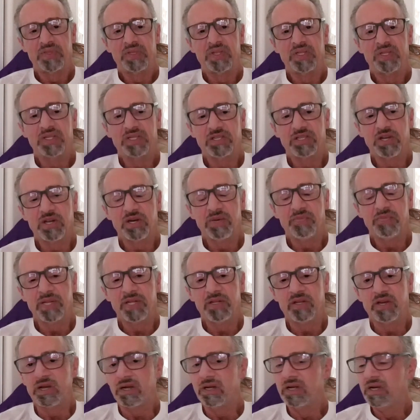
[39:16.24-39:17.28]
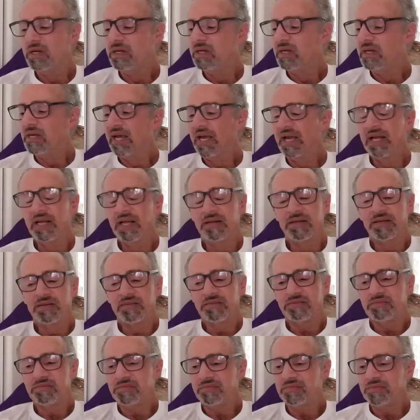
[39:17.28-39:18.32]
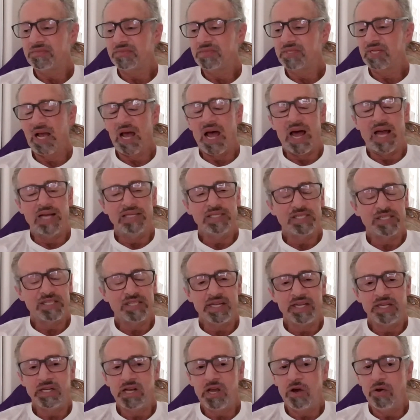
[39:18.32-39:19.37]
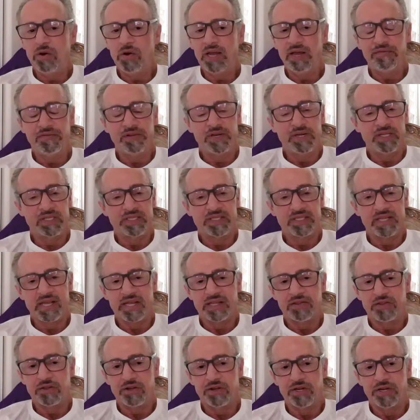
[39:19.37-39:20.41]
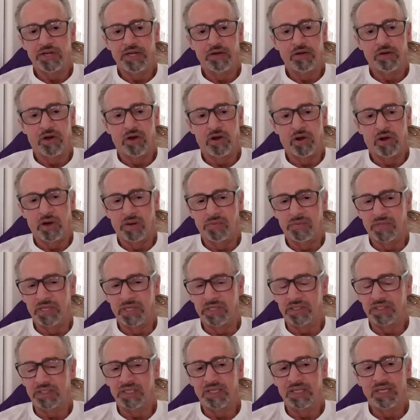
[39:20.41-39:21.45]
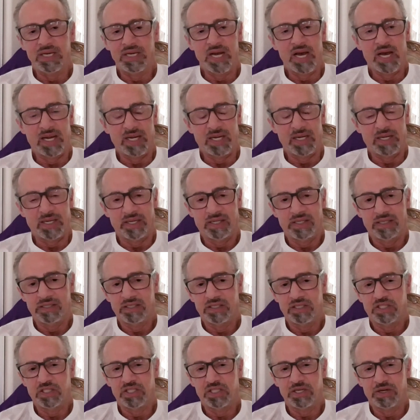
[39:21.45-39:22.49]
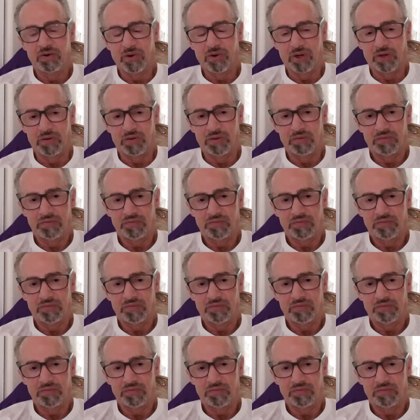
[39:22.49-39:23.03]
This is going to be good. And I see no evidence that they're here to harm us. None. Zero.